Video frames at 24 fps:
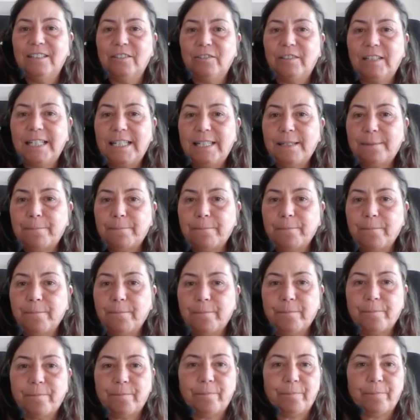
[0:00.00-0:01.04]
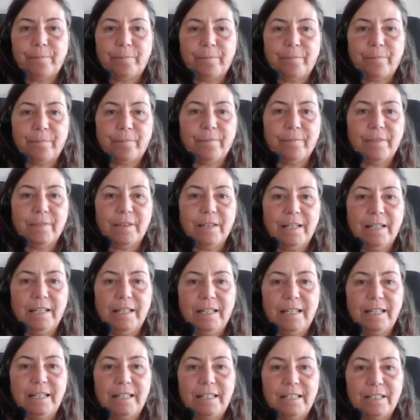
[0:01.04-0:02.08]
Okay.
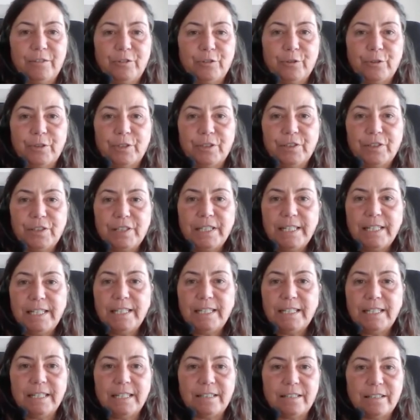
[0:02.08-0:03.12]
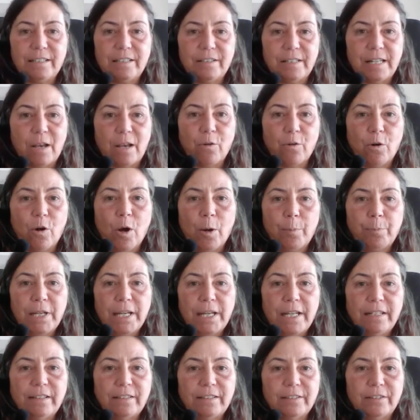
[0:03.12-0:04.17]
And as you can see, it now
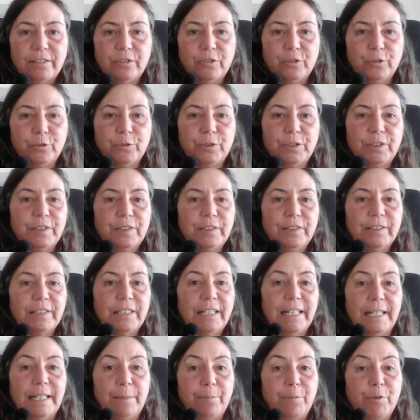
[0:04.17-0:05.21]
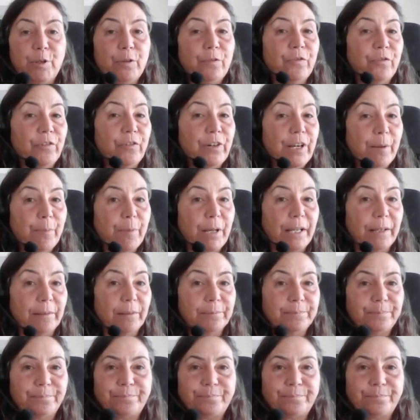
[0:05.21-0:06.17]
updates. So it says claim your freebie.